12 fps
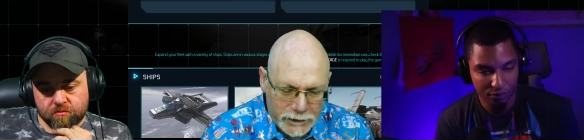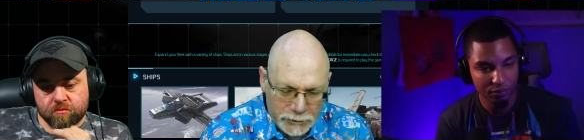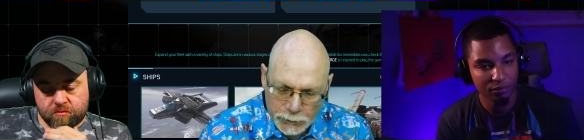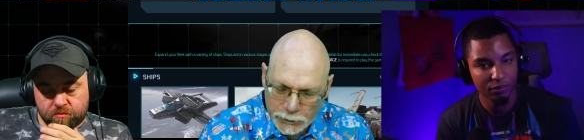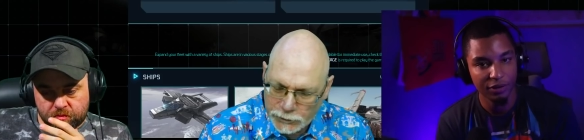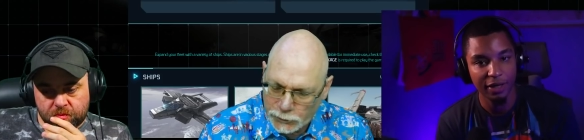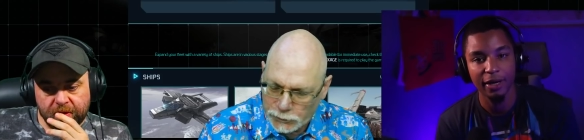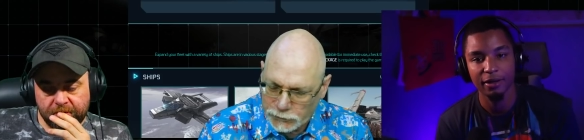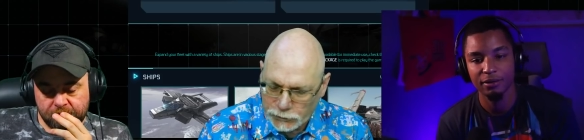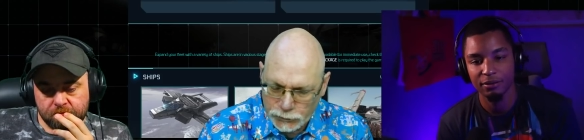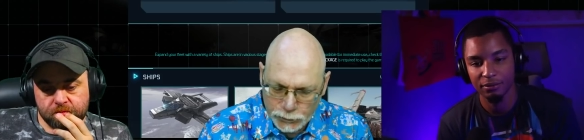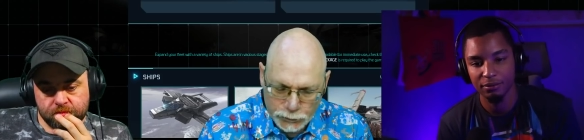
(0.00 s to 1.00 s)
Speaker 1: And when you look yeah. at
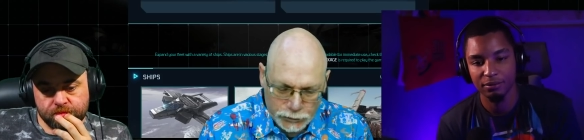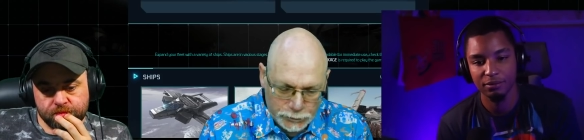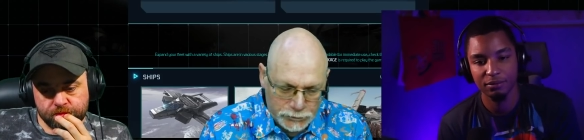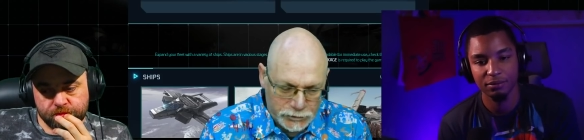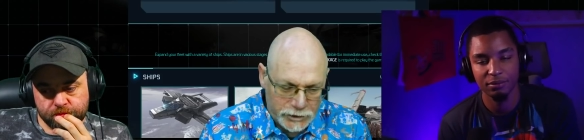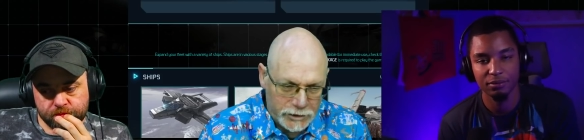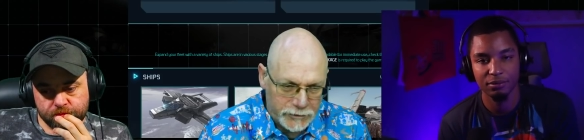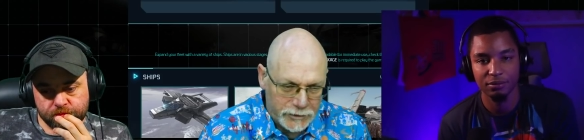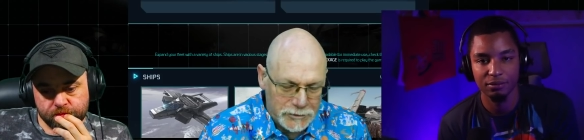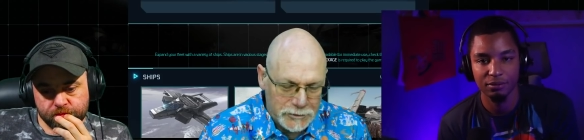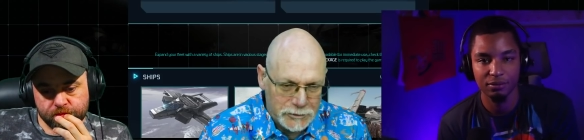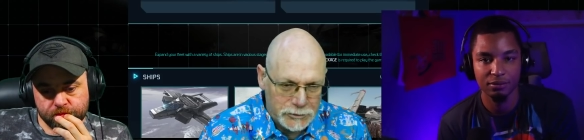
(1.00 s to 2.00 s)
those two ships
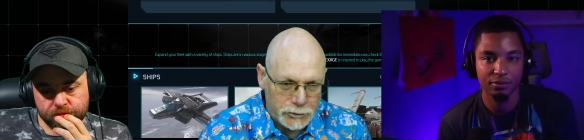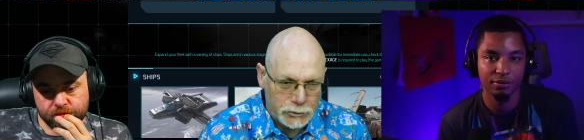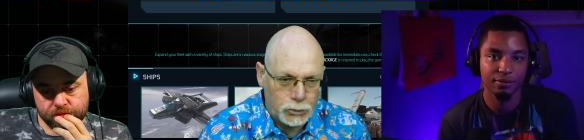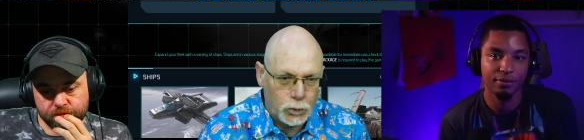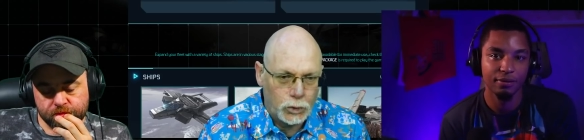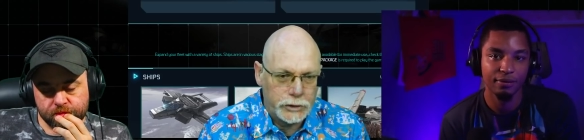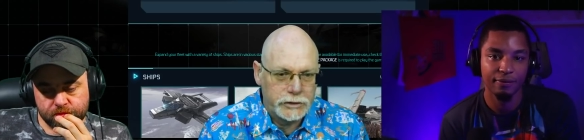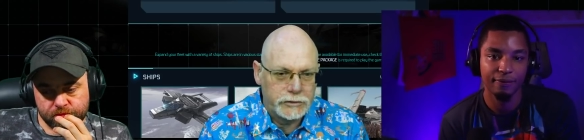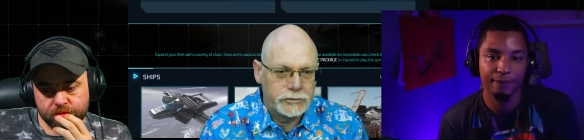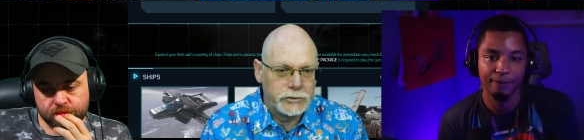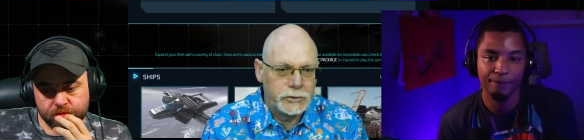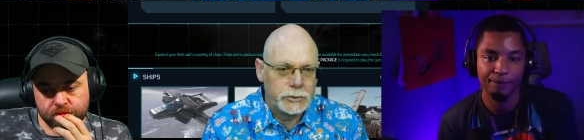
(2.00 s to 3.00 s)
together, the hmm. Aurora
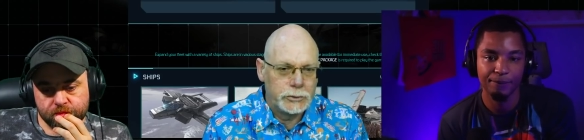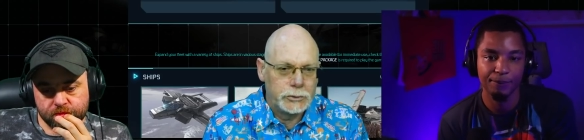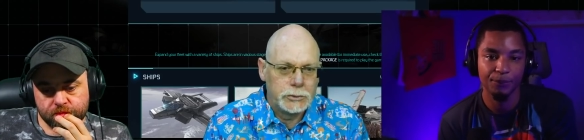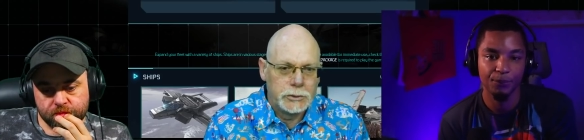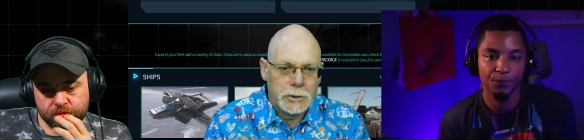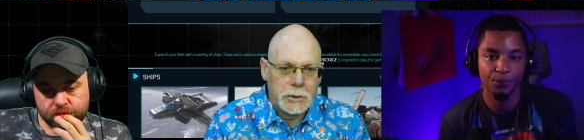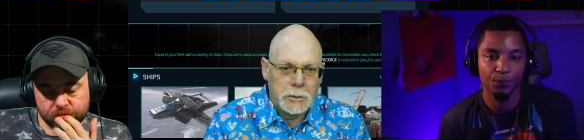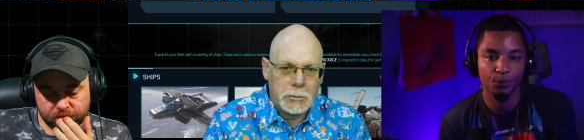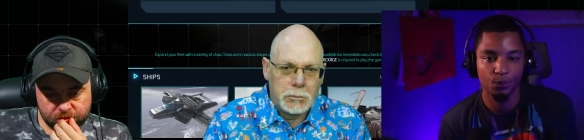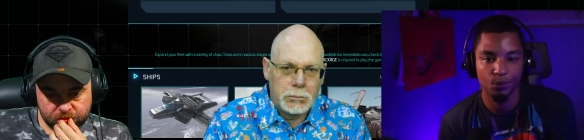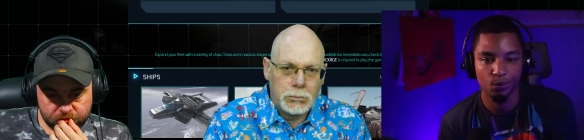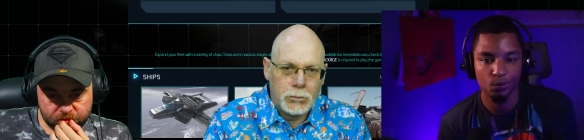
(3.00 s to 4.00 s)
gives you
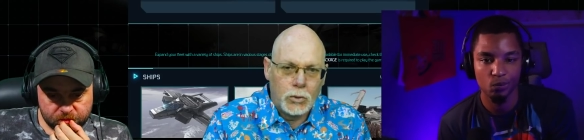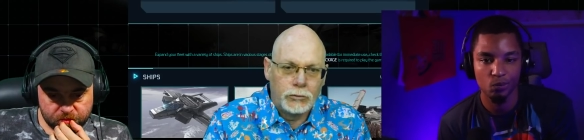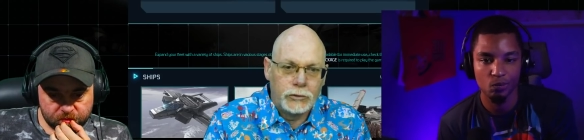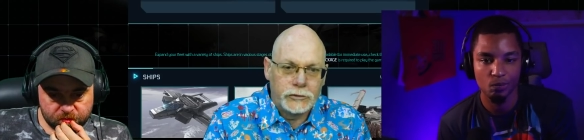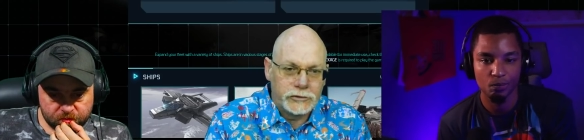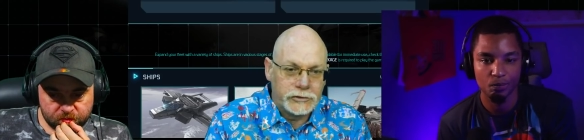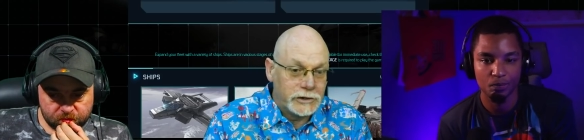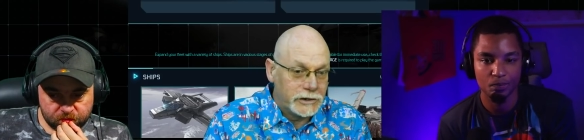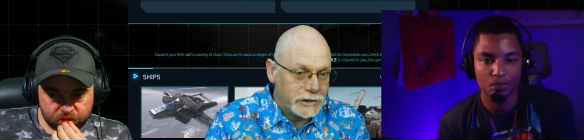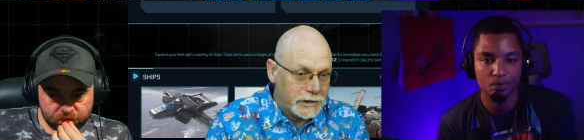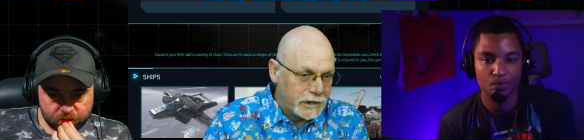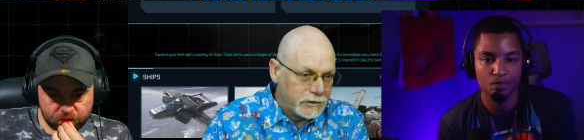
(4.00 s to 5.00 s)
more
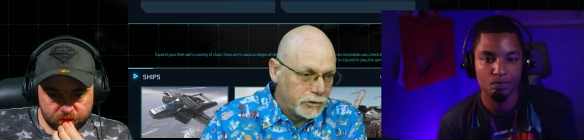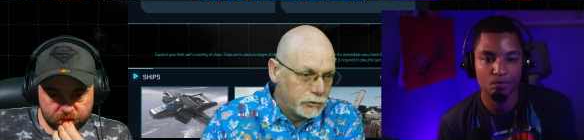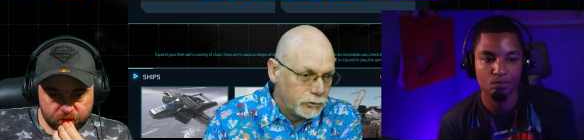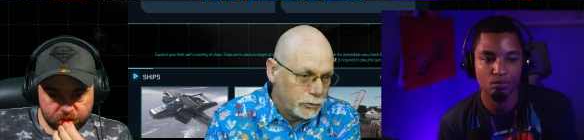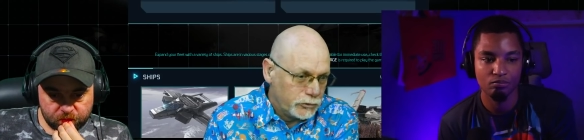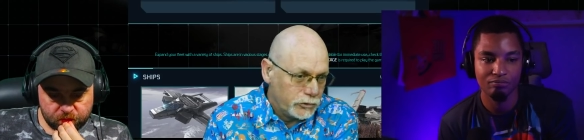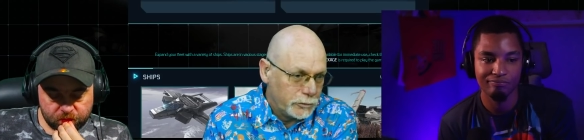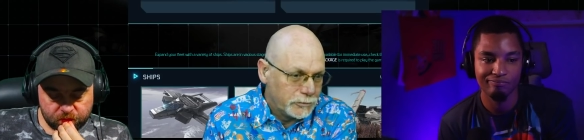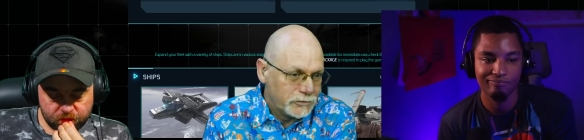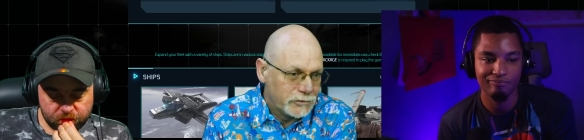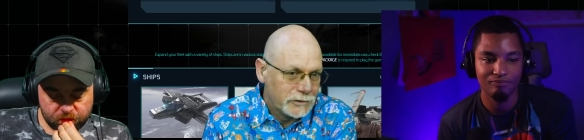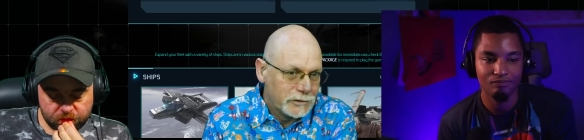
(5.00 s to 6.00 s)
versatility out of those two
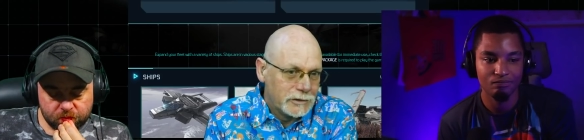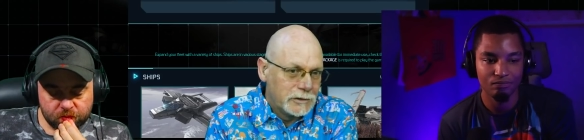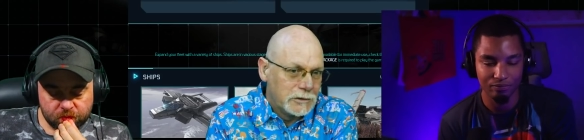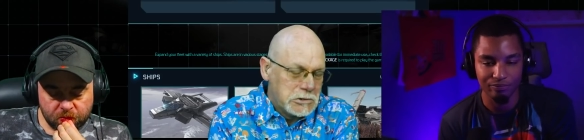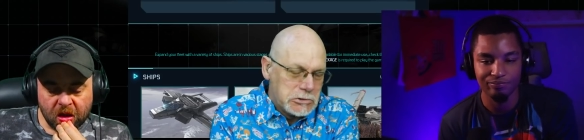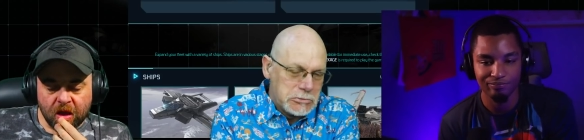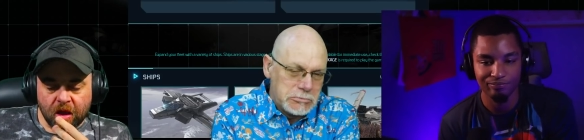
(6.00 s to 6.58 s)
ships. Mm-hmm.